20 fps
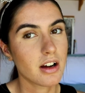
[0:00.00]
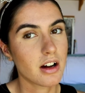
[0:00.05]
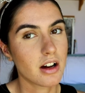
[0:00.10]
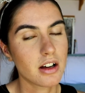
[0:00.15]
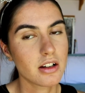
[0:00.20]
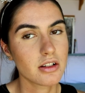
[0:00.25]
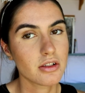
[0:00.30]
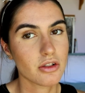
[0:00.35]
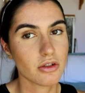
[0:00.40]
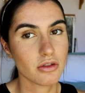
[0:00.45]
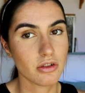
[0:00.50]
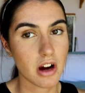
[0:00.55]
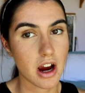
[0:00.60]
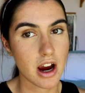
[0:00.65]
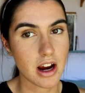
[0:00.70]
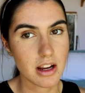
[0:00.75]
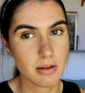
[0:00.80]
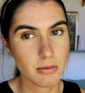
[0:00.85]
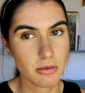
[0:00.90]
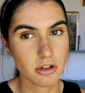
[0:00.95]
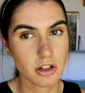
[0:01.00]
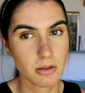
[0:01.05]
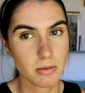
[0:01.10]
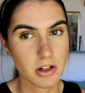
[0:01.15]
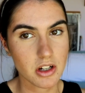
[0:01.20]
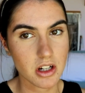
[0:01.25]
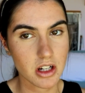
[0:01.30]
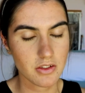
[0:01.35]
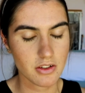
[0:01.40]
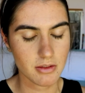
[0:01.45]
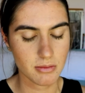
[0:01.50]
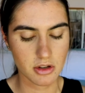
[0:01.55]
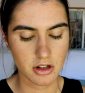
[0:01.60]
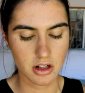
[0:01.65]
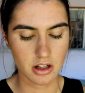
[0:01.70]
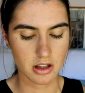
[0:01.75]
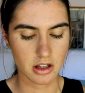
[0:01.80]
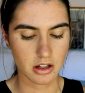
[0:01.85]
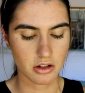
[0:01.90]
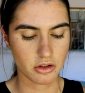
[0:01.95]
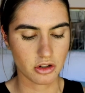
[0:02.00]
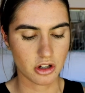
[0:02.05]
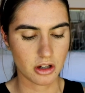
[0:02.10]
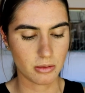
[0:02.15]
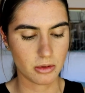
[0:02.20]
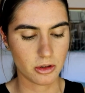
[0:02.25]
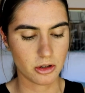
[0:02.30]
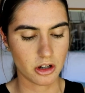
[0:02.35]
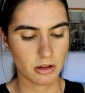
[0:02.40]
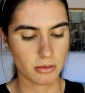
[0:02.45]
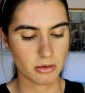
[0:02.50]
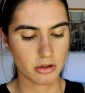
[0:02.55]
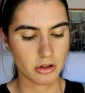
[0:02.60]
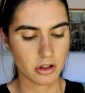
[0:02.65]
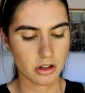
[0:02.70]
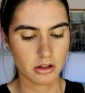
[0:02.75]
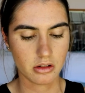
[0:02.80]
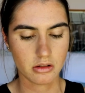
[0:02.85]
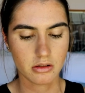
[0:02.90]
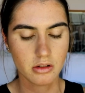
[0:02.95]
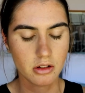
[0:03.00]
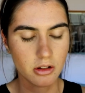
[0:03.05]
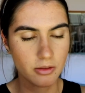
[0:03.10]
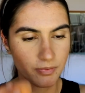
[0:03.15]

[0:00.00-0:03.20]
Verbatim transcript: aren't dry anymore especially if I'm using that Joba jojoba oil